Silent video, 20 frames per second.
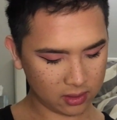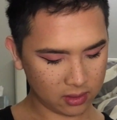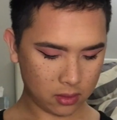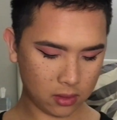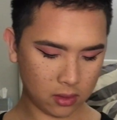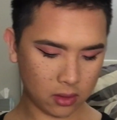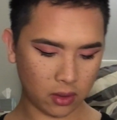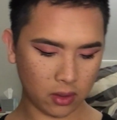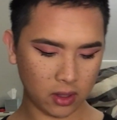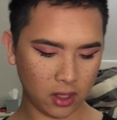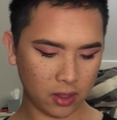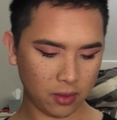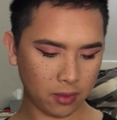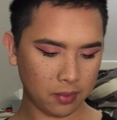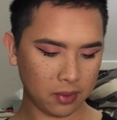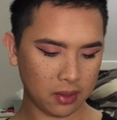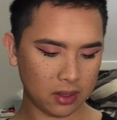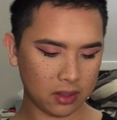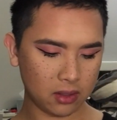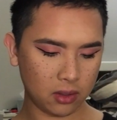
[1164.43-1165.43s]
So I think what I'm
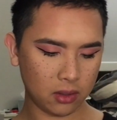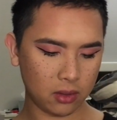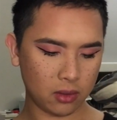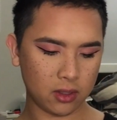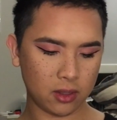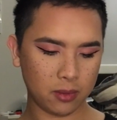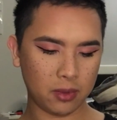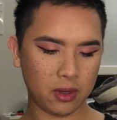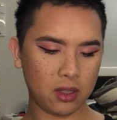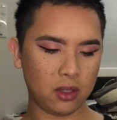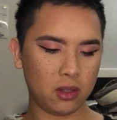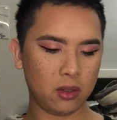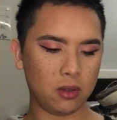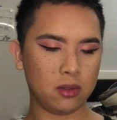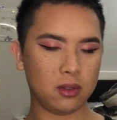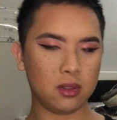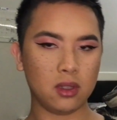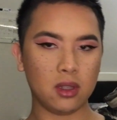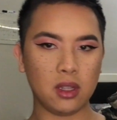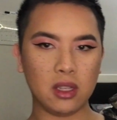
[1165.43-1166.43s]
going to do is I'm going to
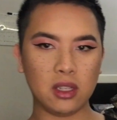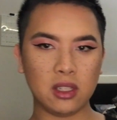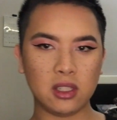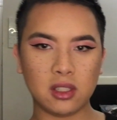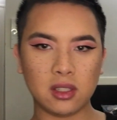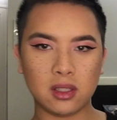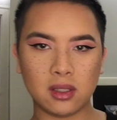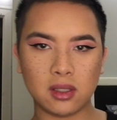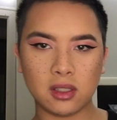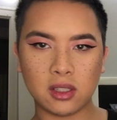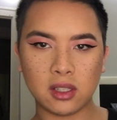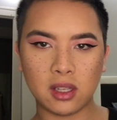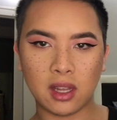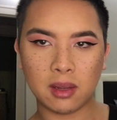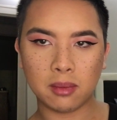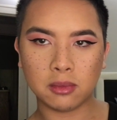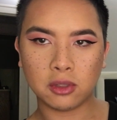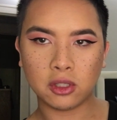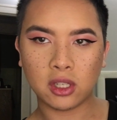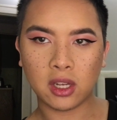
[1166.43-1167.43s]
use this
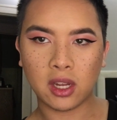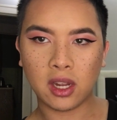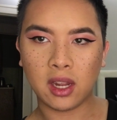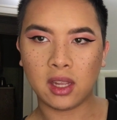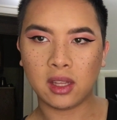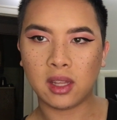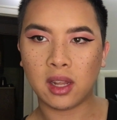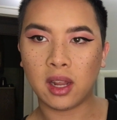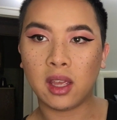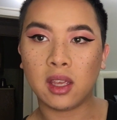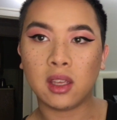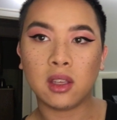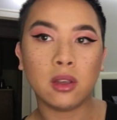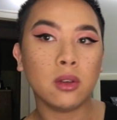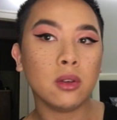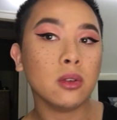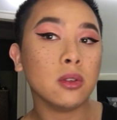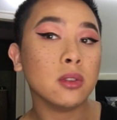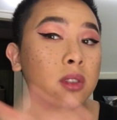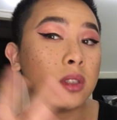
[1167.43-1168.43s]
same shade that I
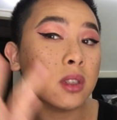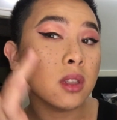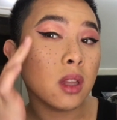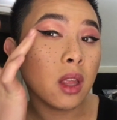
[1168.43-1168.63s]
used in,